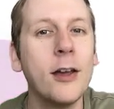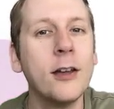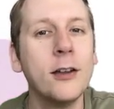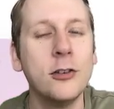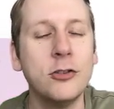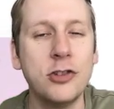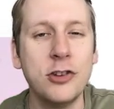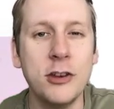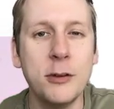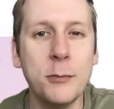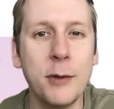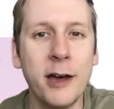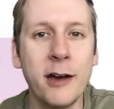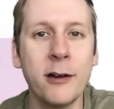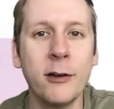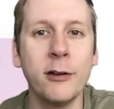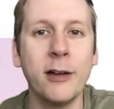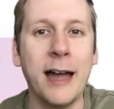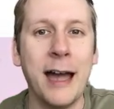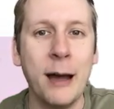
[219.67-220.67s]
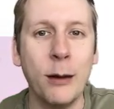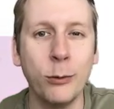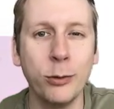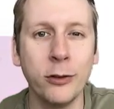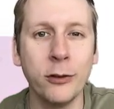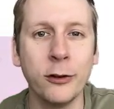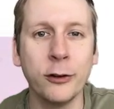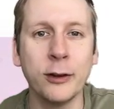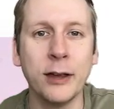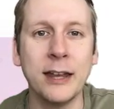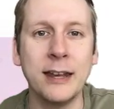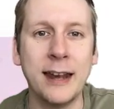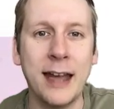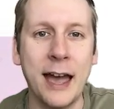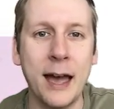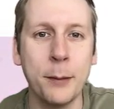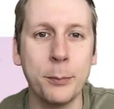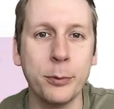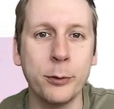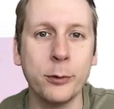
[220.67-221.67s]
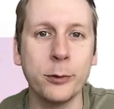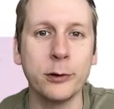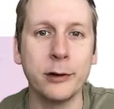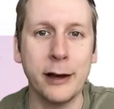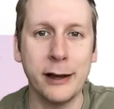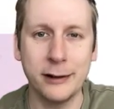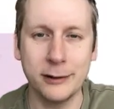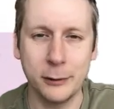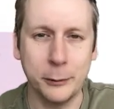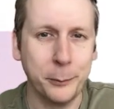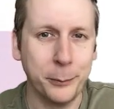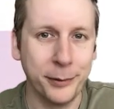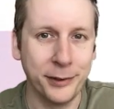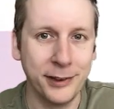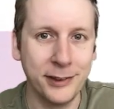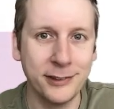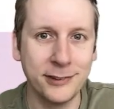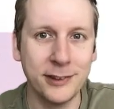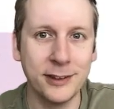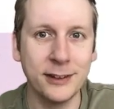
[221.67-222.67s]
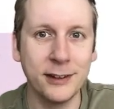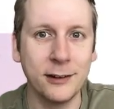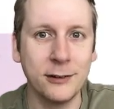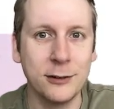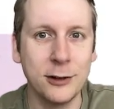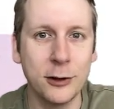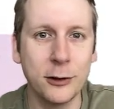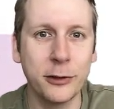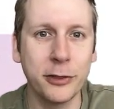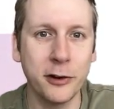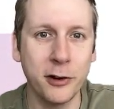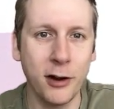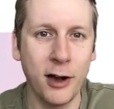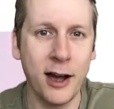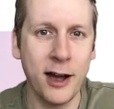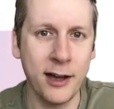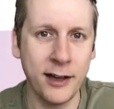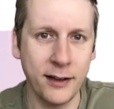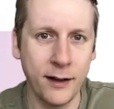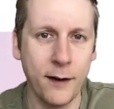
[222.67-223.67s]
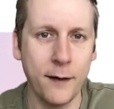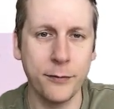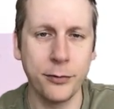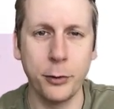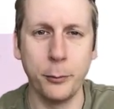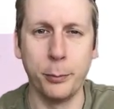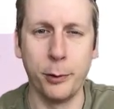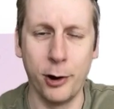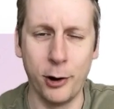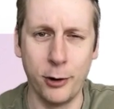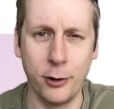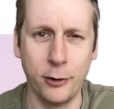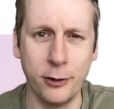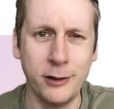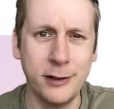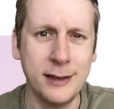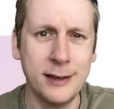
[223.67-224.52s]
Gmail, Outlook, and Apple got complacent and took their eye off the ball.